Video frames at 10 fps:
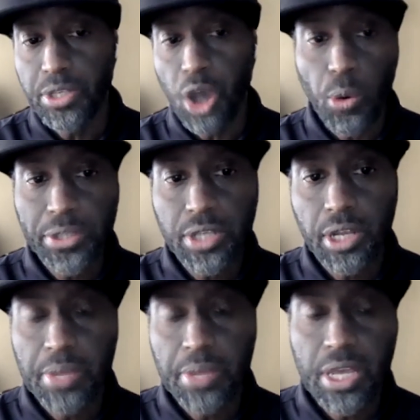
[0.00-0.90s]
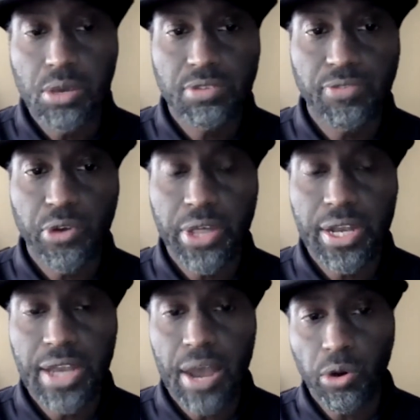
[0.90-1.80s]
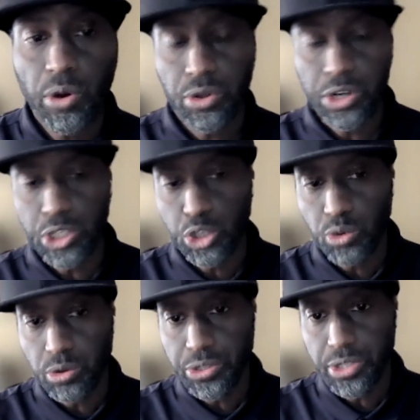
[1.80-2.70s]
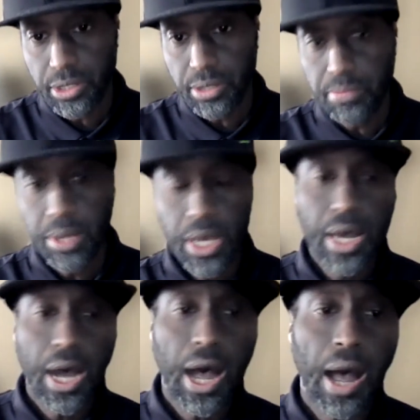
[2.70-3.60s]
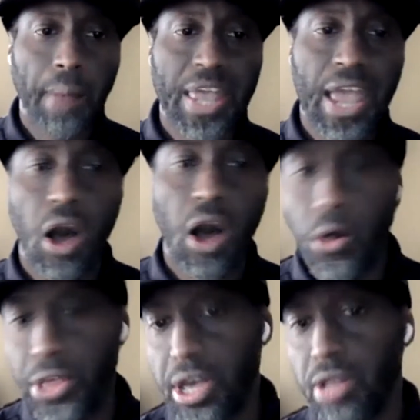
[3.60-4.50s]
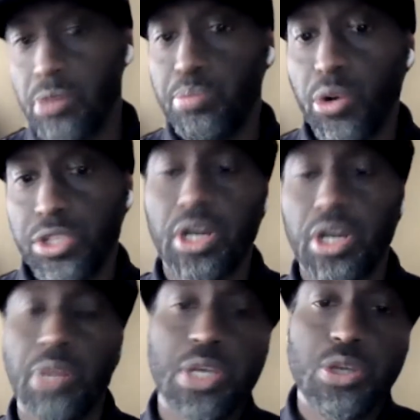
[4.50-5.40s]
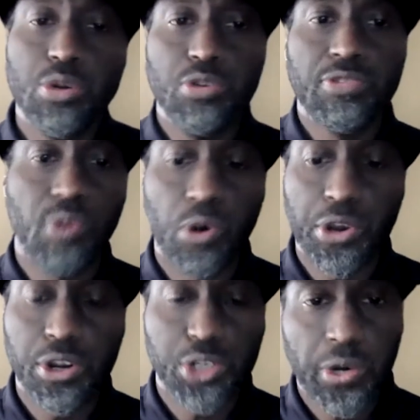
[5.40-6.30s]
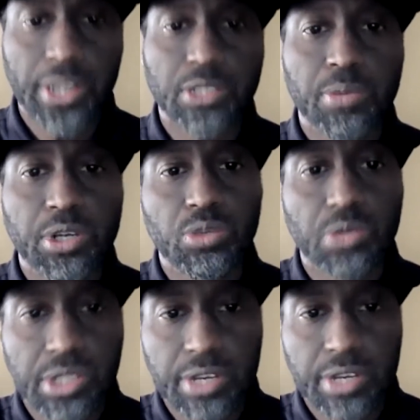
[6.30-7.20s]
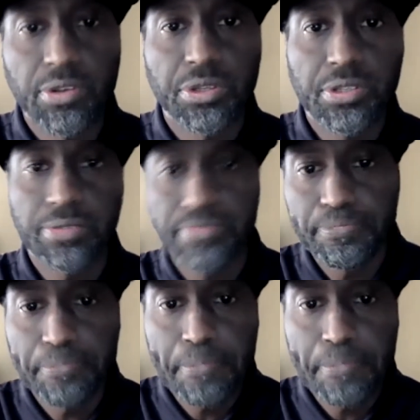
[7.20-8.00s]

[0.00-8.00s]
is always going to be used for the network or the control system. All the other ports are going to be used for your transmitters and receivers.